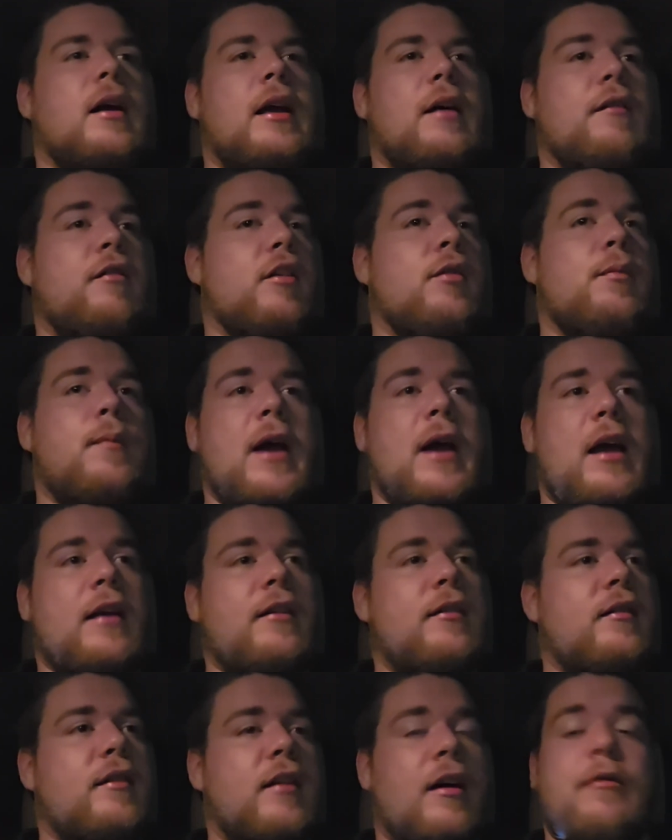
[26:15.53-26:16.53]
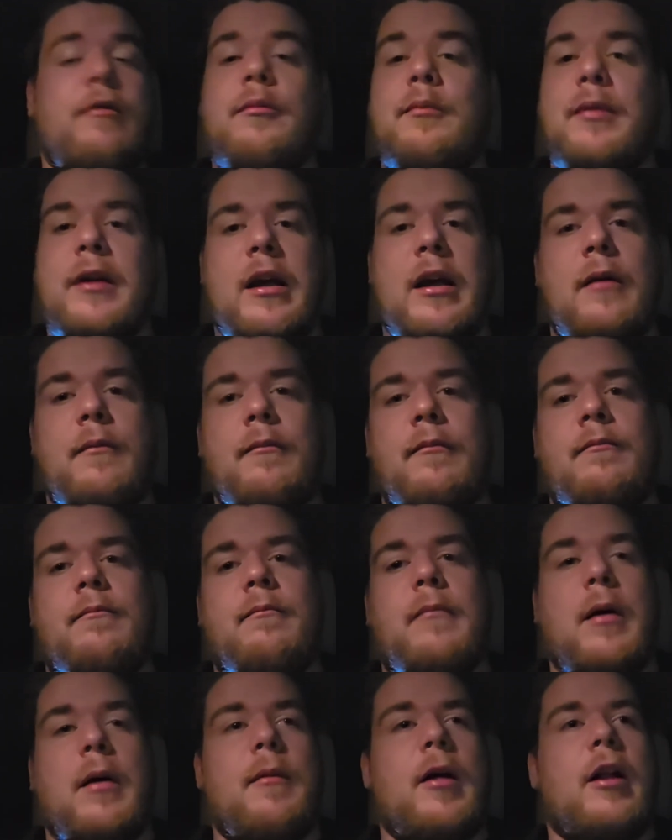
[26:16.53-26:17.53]
if it's past 7 p.m.,
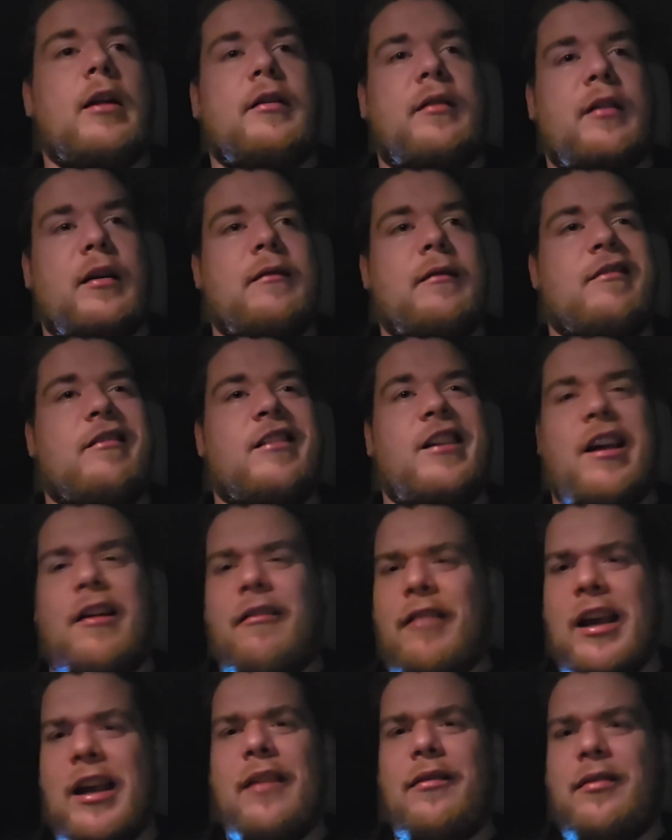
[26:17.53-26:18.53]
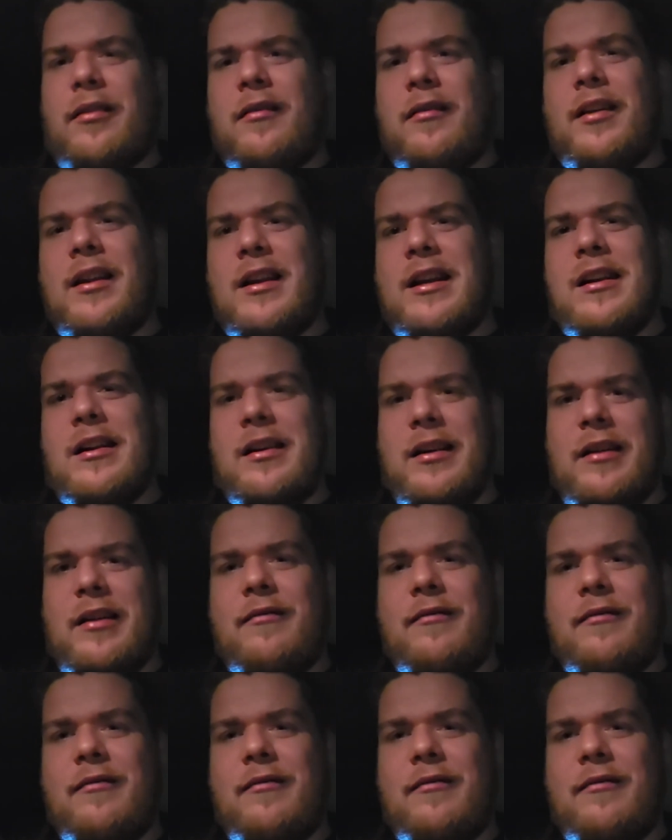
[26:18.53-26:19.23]
my body's like, "Can we have something to eat?